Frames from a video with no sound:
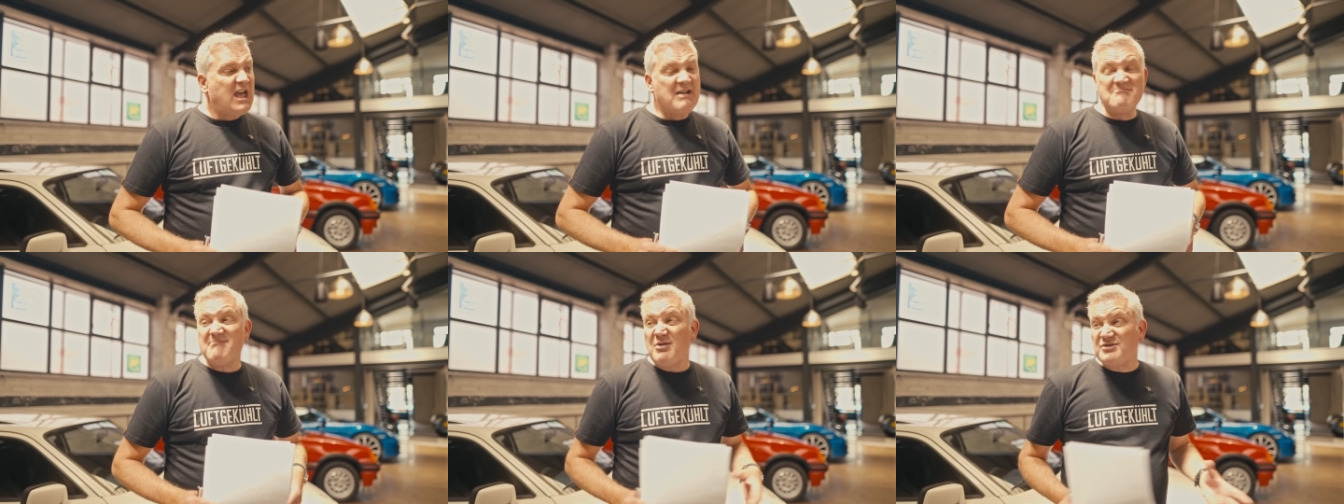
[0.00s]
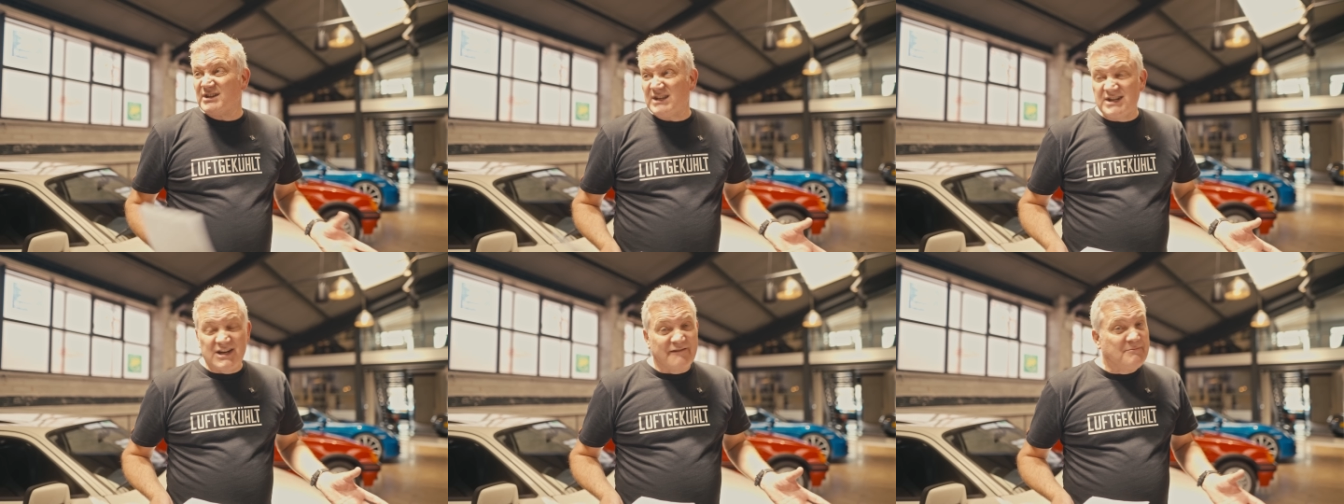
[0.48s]
Most of
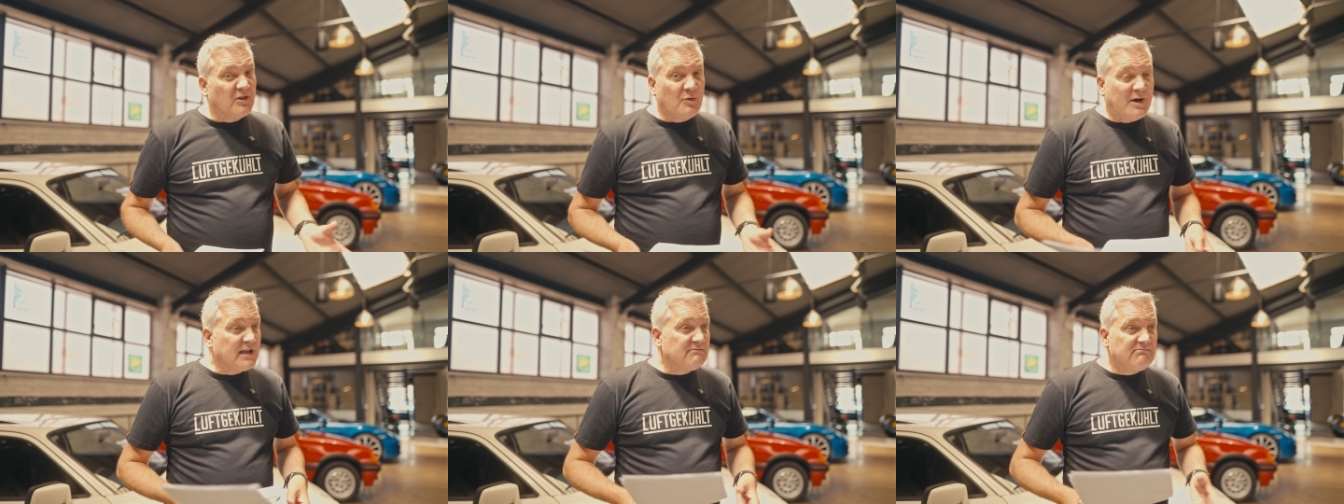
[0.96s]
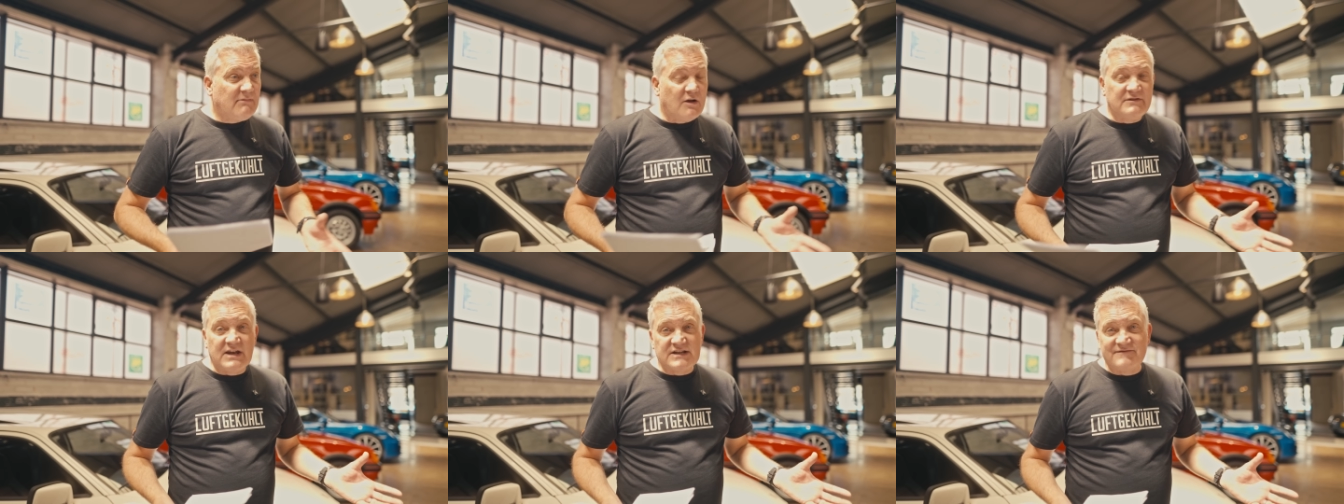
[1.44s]
this stuff, by the way,
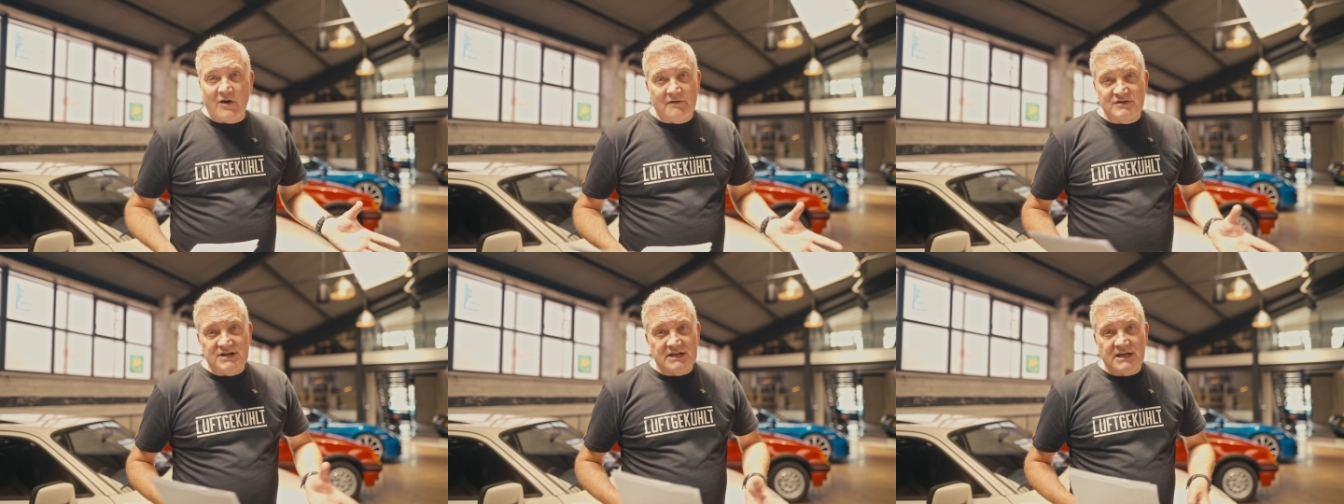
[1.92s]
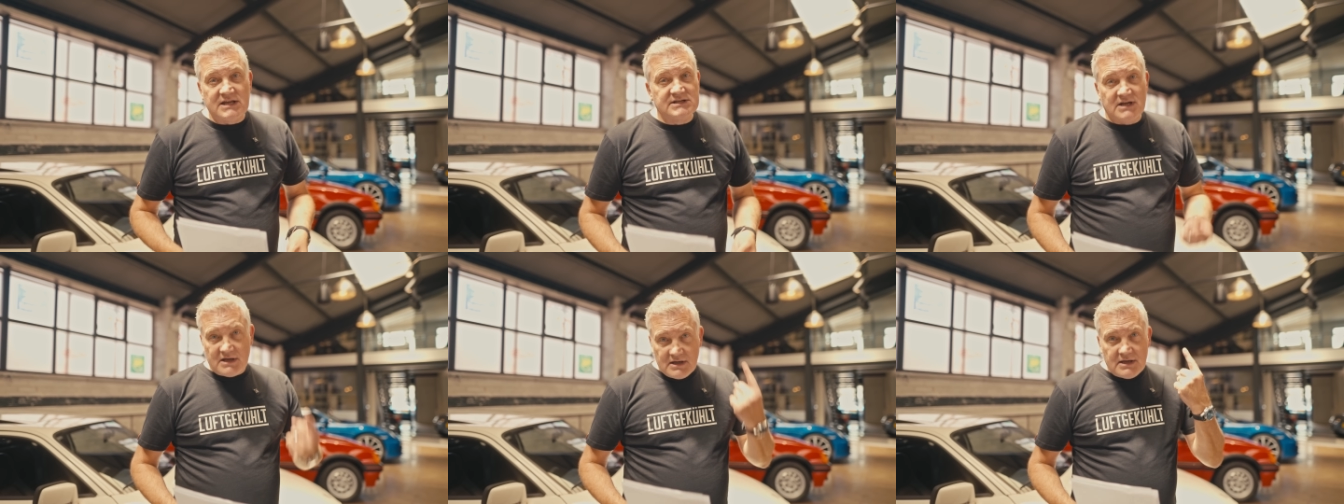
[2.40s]
over the next 5 or 10 years,
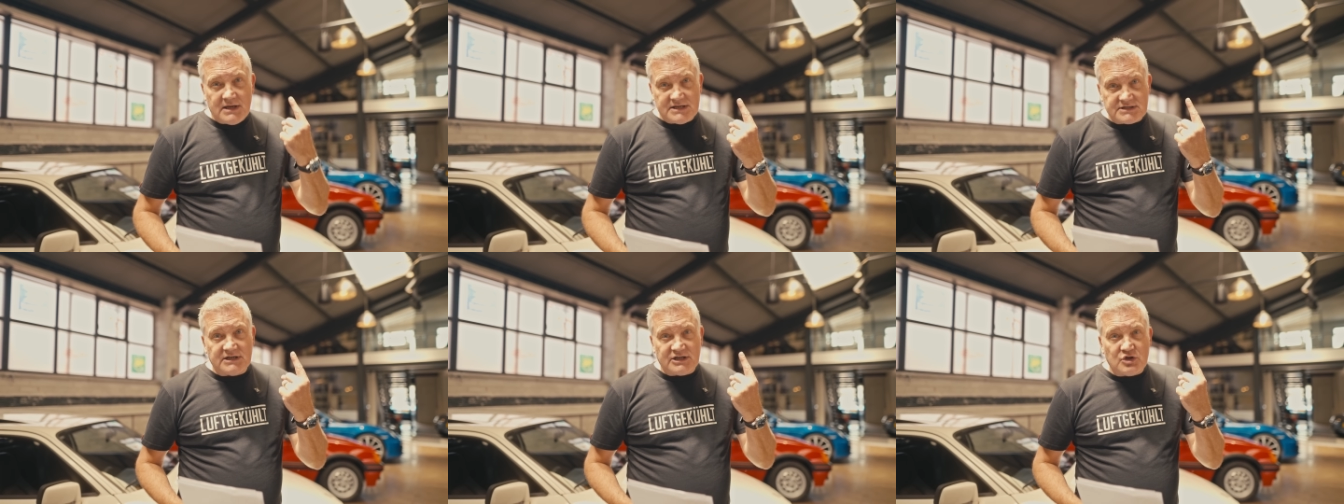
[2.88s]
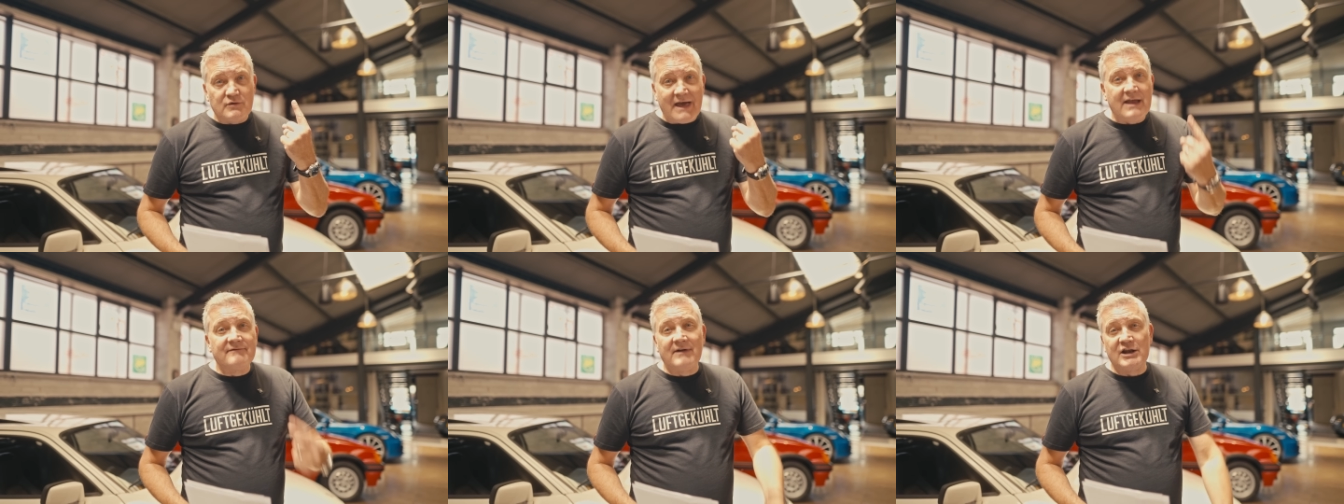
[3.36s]
is going to do
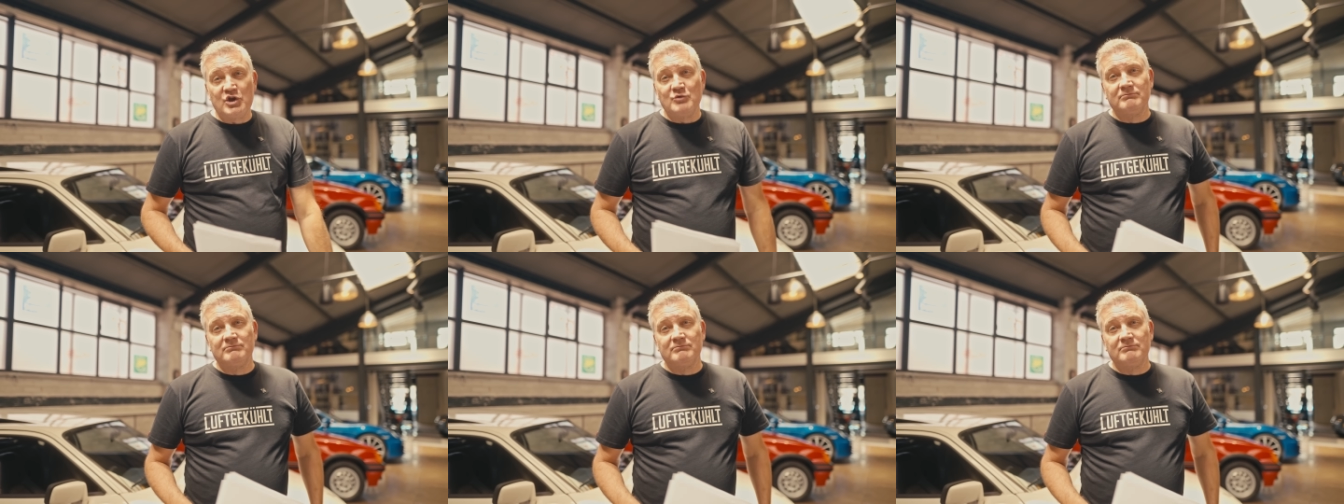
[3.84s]
that in value.